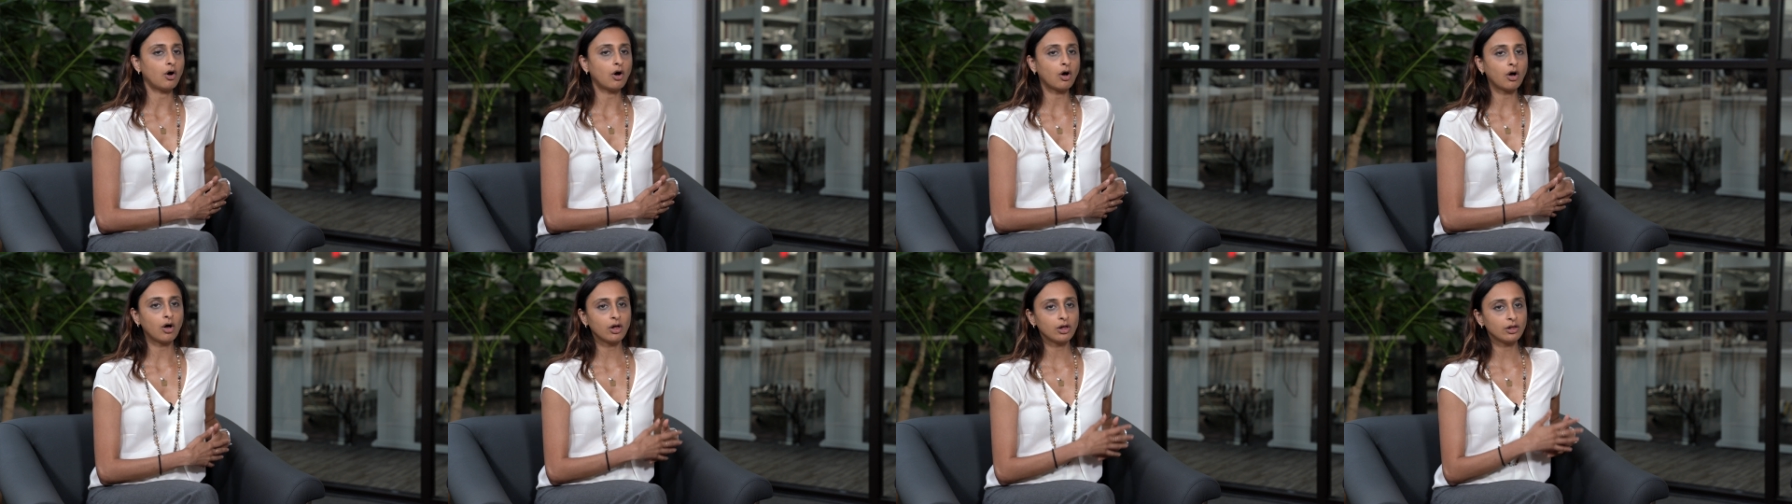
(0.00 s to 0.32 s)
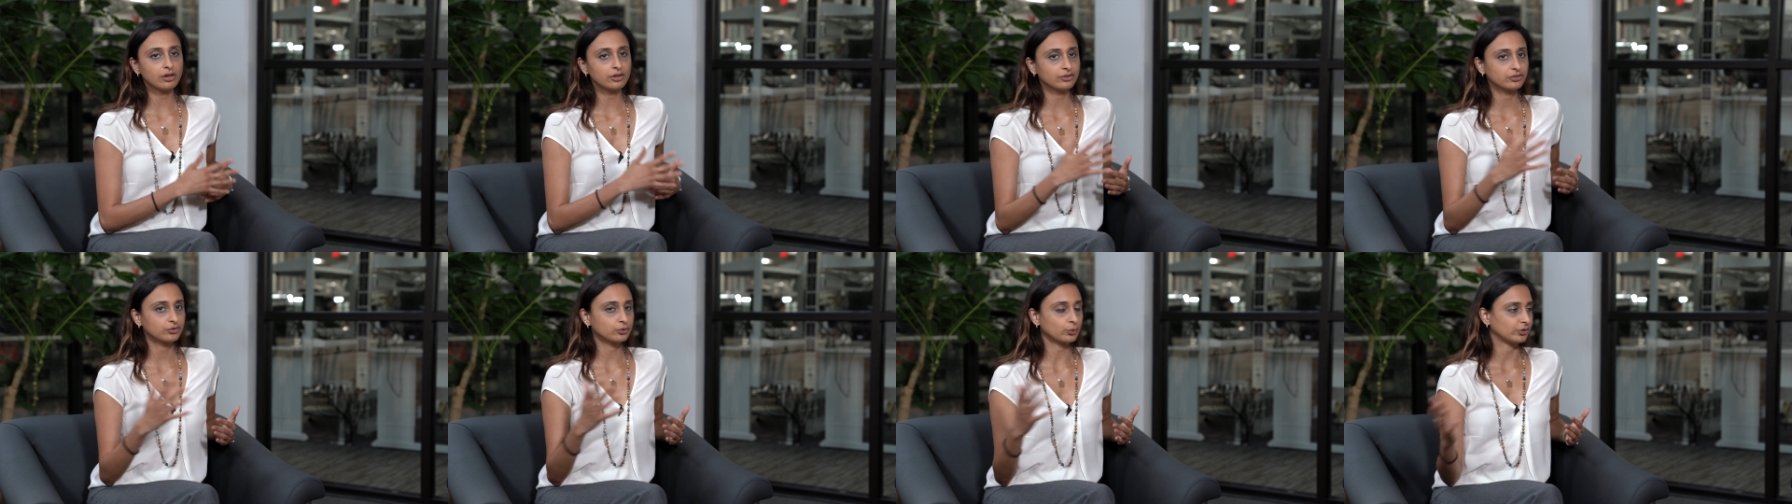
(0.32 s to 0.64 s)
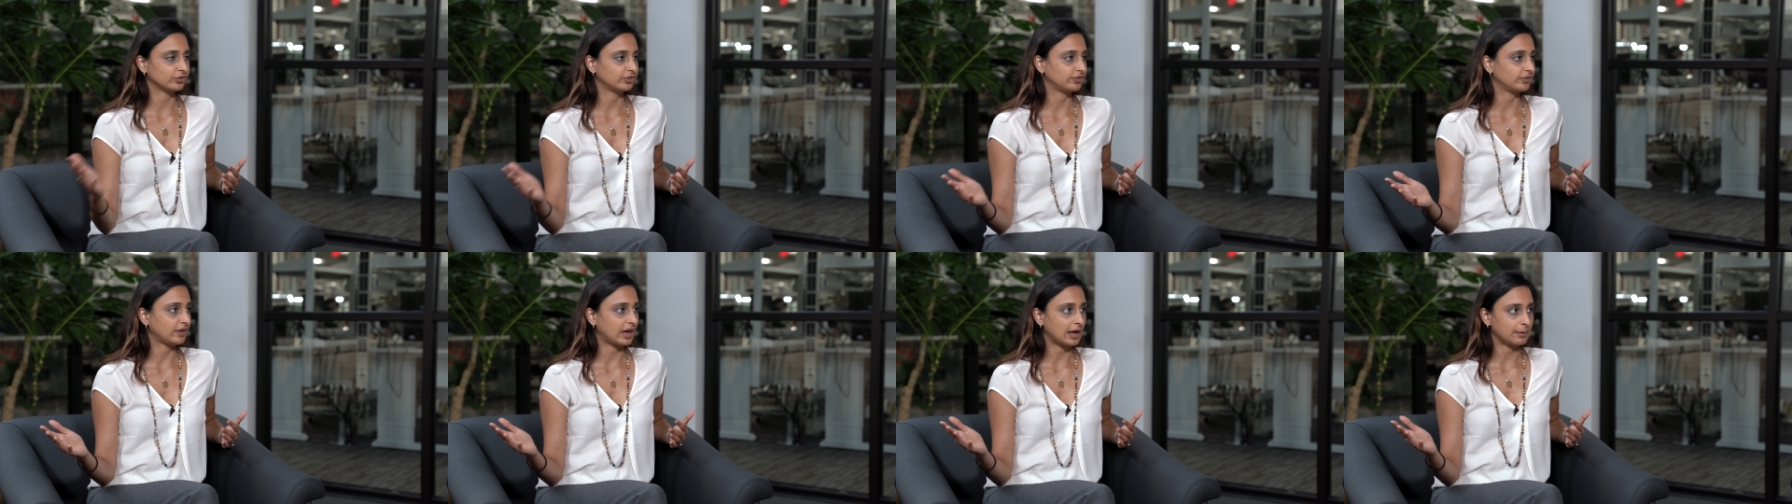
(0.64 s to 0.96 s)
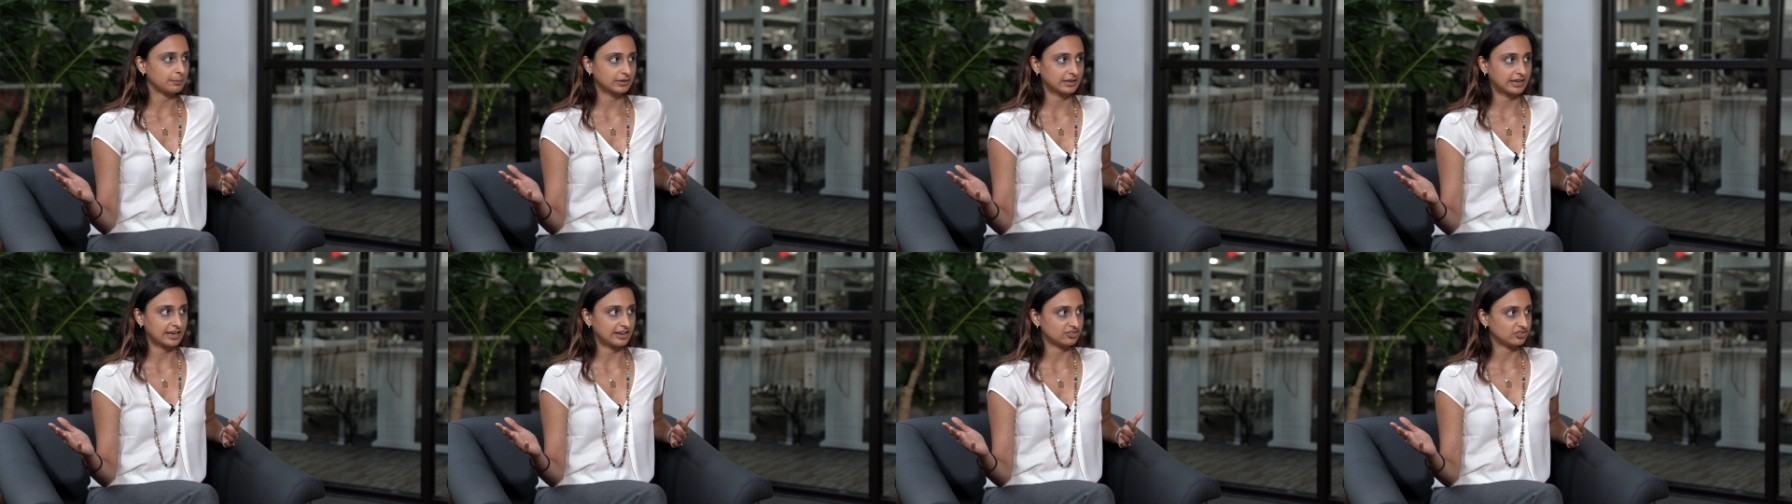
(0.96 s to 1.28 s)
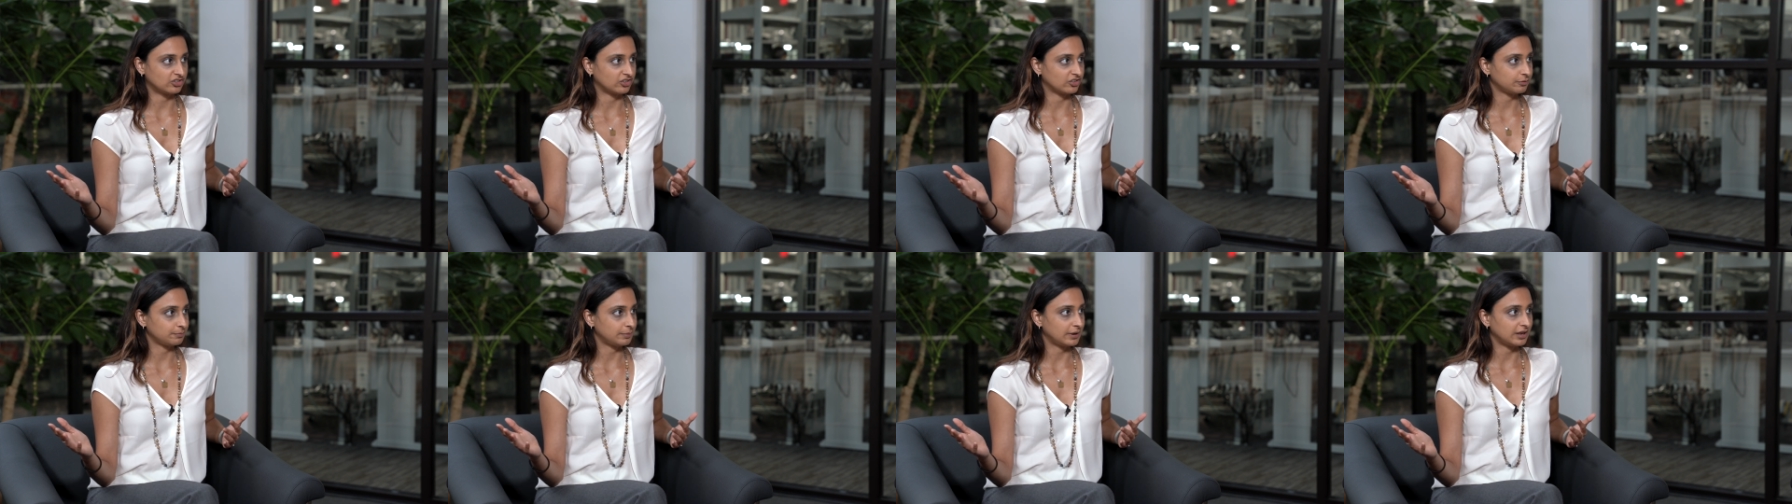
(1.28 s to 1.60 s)
all sorts of
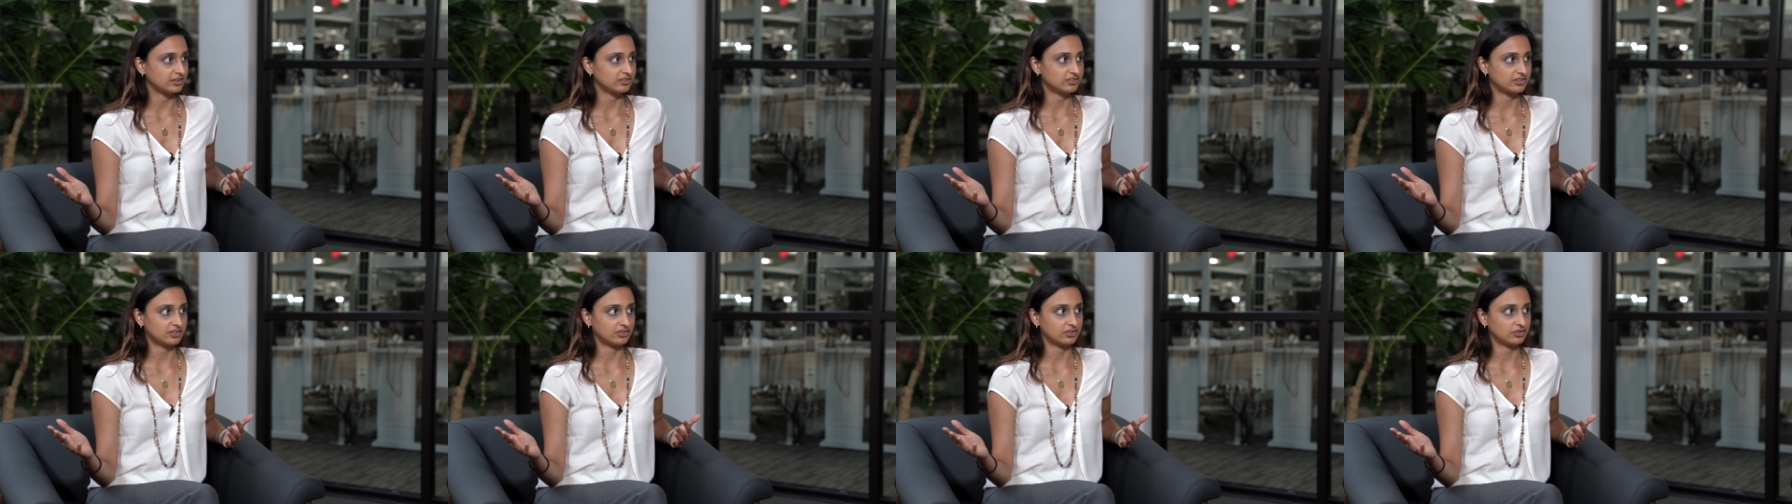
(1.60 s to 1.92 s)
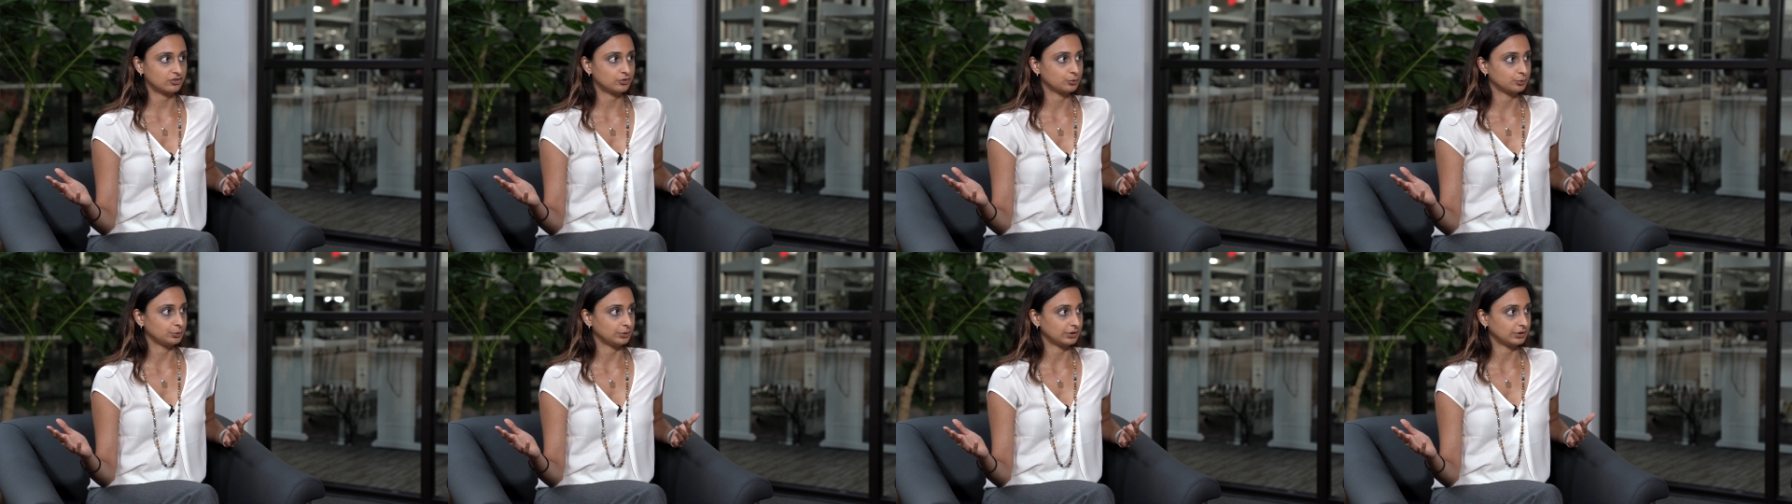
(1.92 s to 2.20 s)
application spaces